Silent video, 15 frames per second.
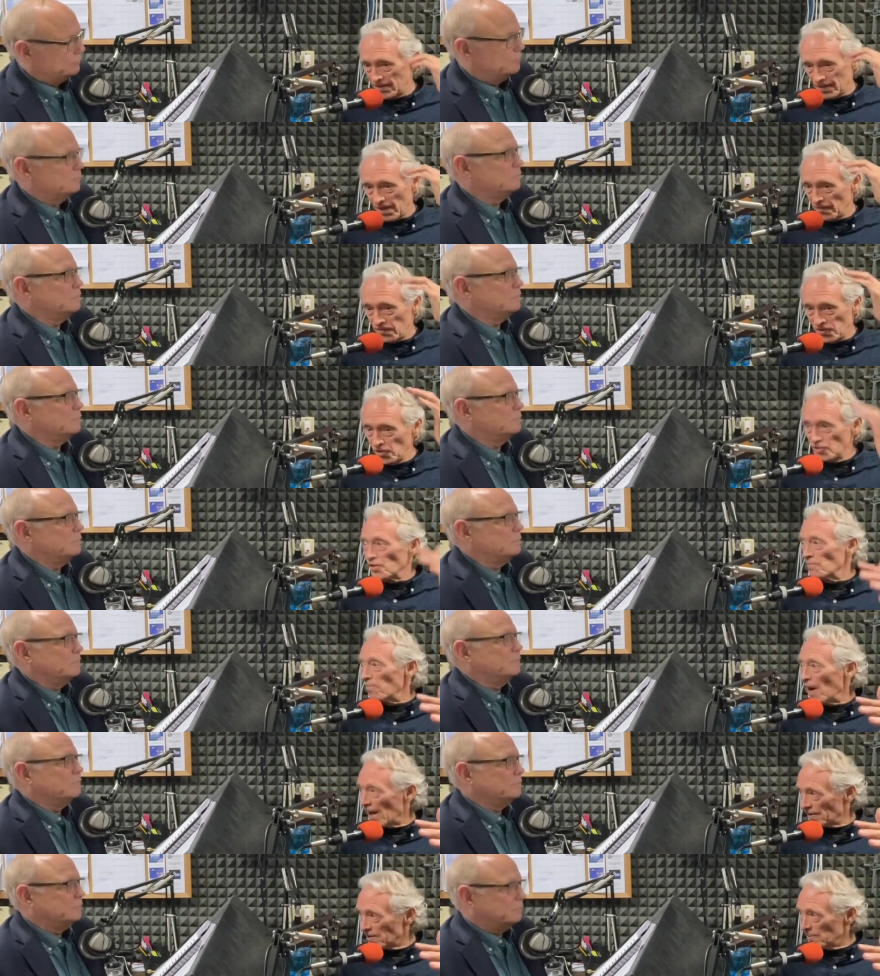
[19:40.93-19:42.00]
Speaker 1: a future
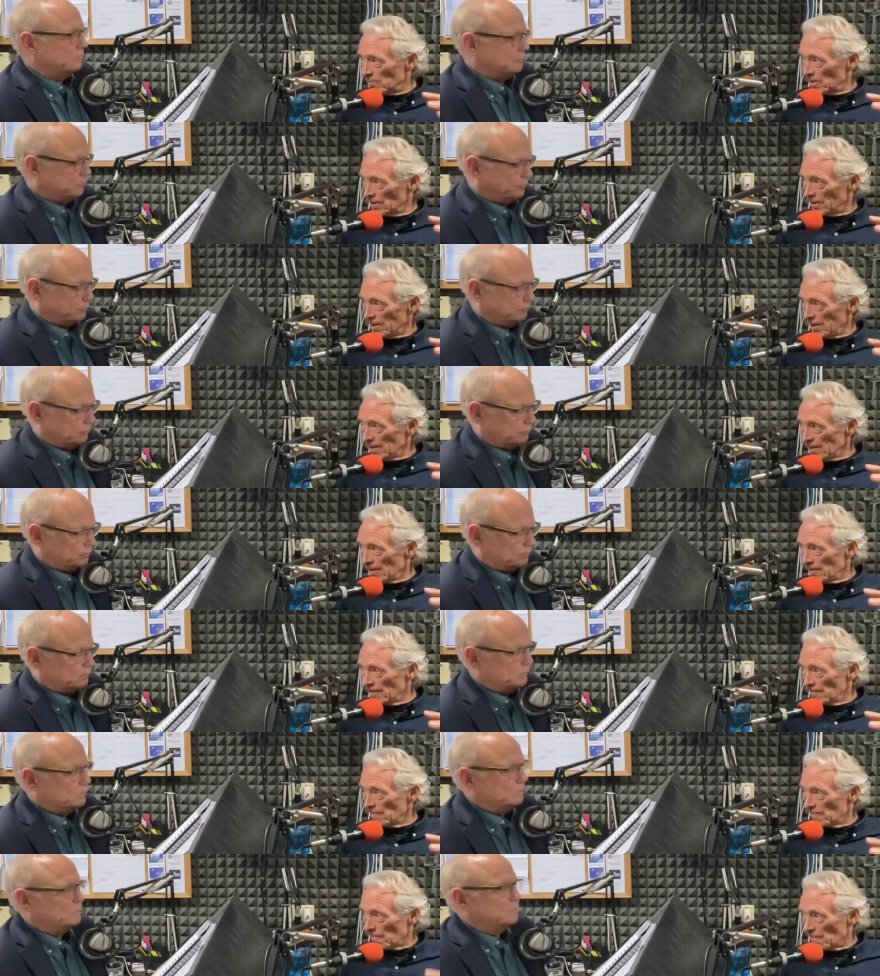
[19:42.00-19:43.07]
possibility.
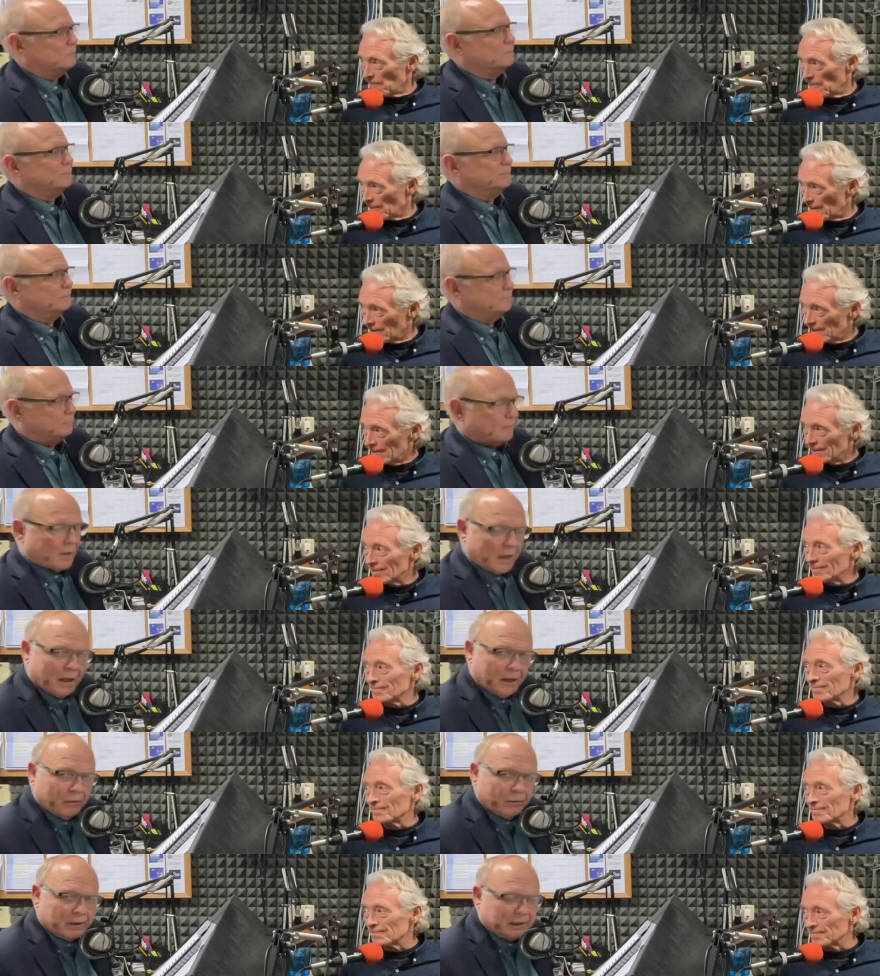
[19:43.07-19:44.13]
Speaker 2: You know.
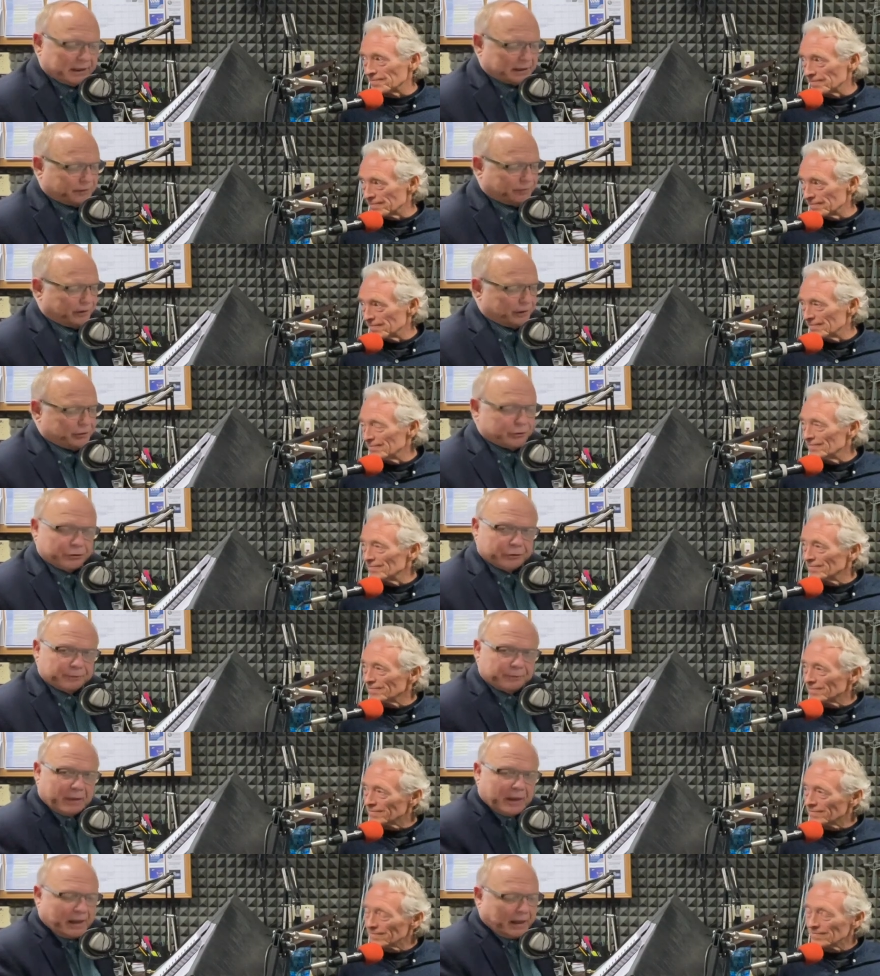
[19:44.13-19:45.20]
Well, that's very true.
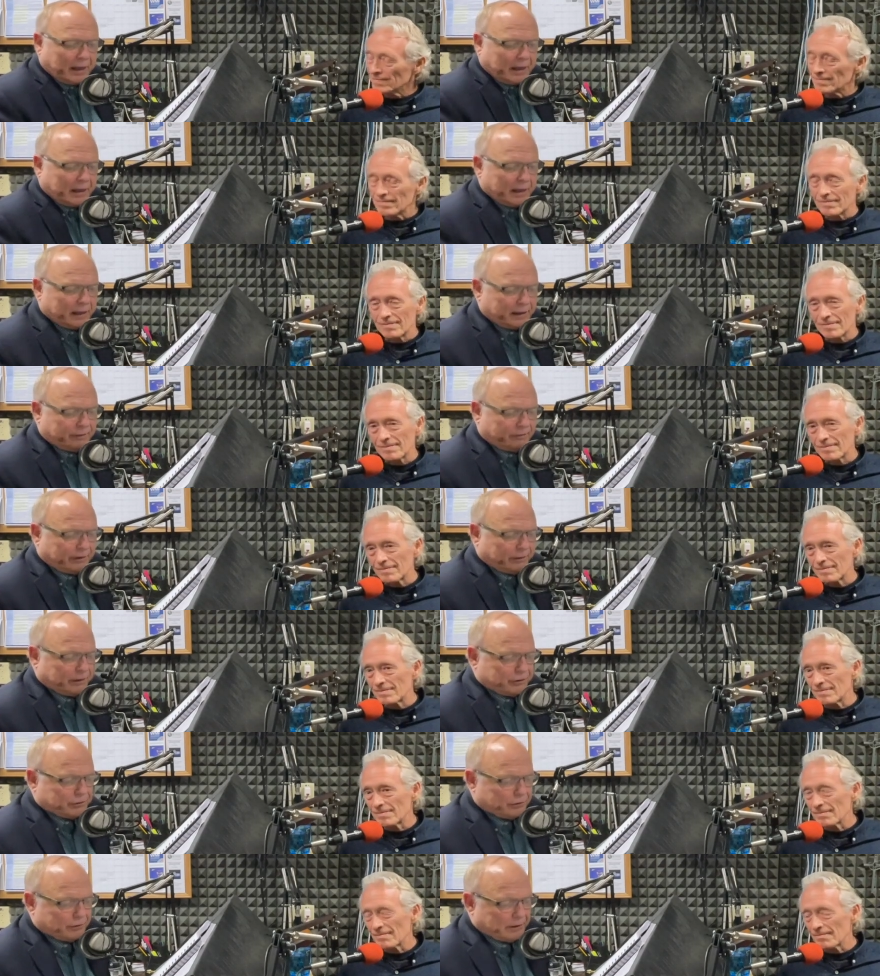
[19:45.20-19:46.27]
Uh, very
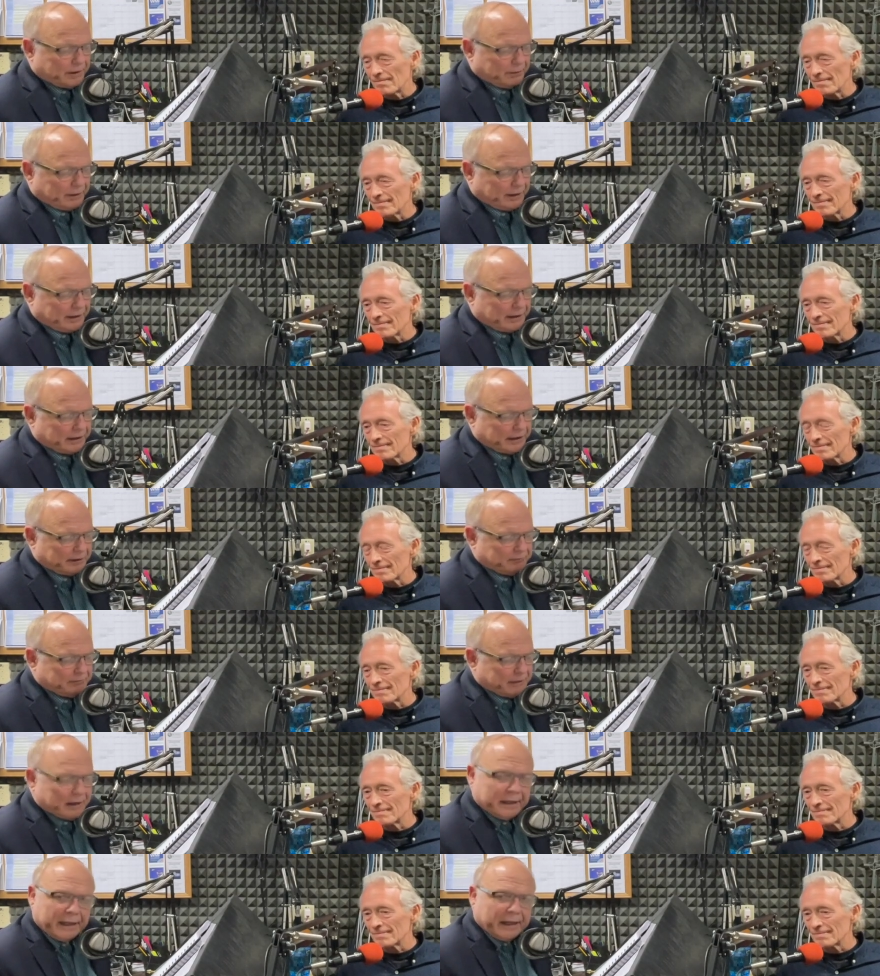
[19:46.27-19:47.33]
true. I mean, um,
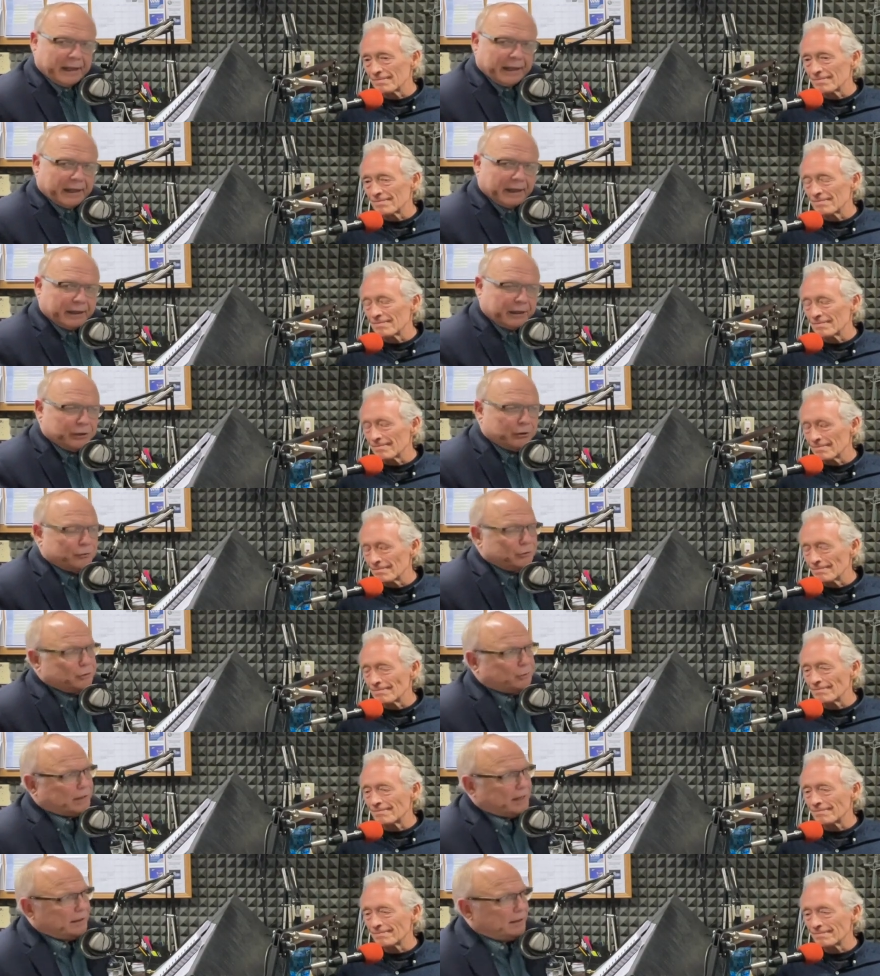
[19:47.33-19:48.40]
you, you
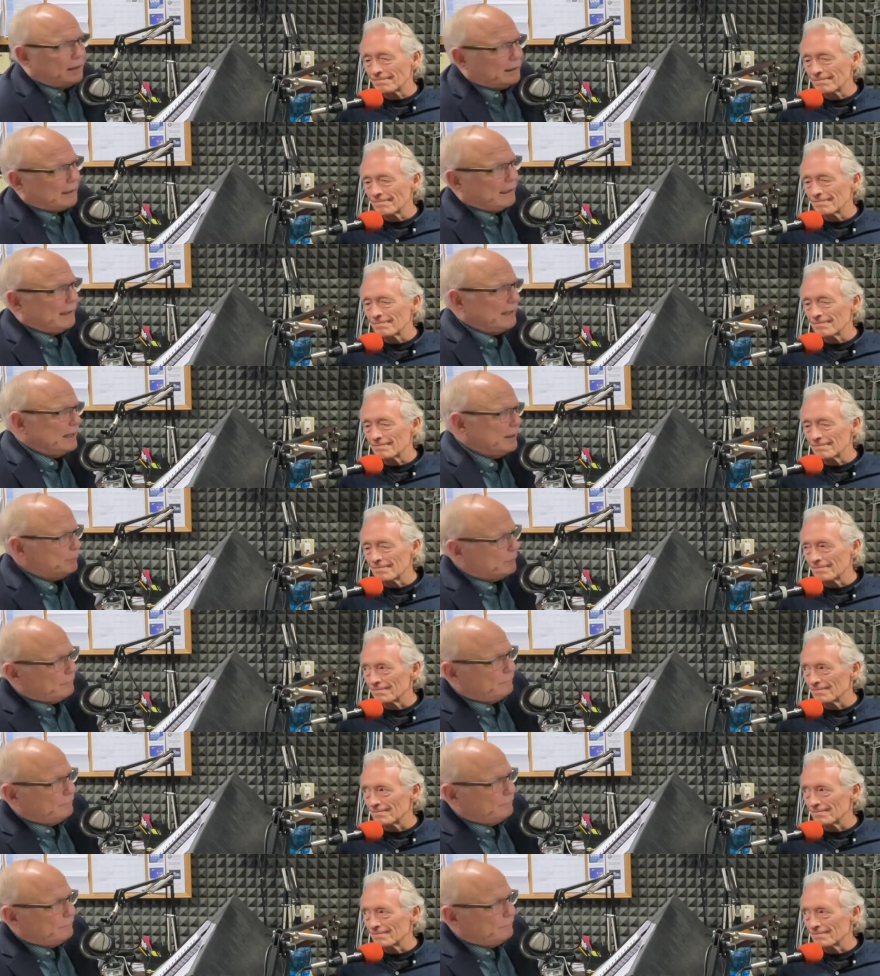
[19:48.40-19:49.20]
cannot clean up a